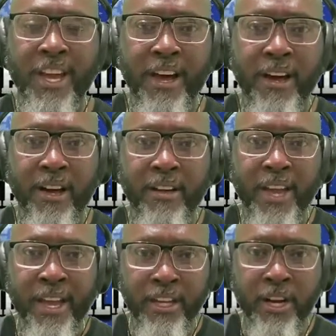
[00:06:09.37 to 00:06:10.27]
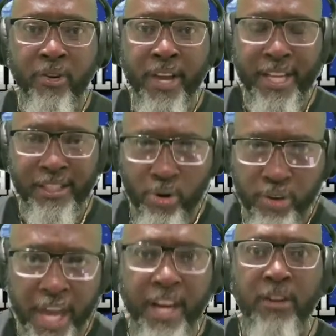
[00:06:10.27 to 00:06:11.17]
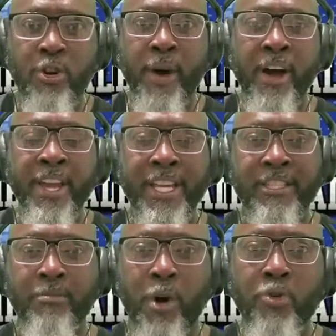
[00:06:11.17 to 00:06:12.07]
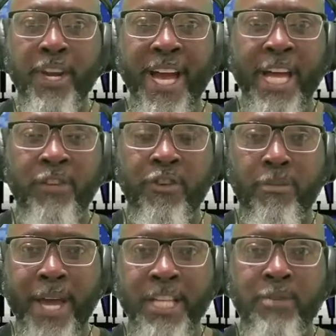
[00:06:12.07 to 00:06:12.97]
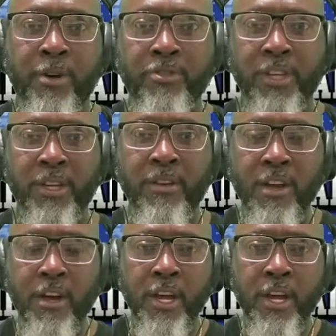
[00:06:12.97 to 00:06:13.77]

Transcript: Uh, you know, it's okay to go out and get some older guys for the basketball team.